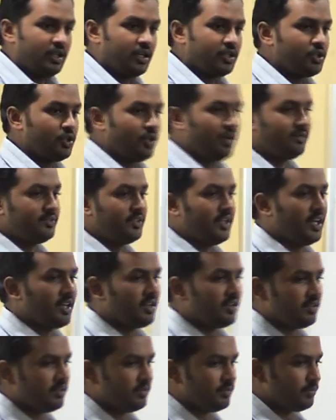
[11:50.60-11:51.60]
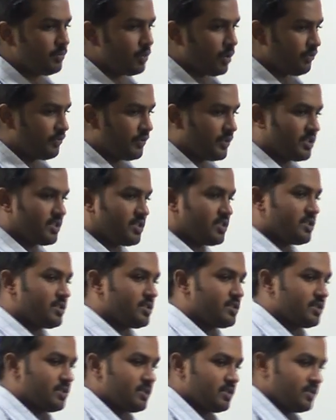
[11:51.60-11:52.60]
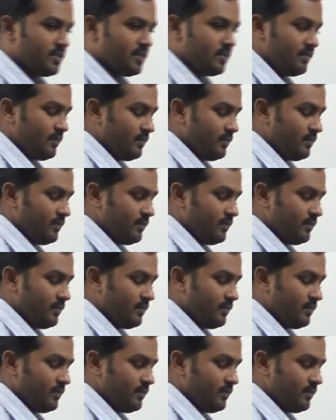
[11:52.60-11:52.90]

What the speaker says: in the ratio of their profits.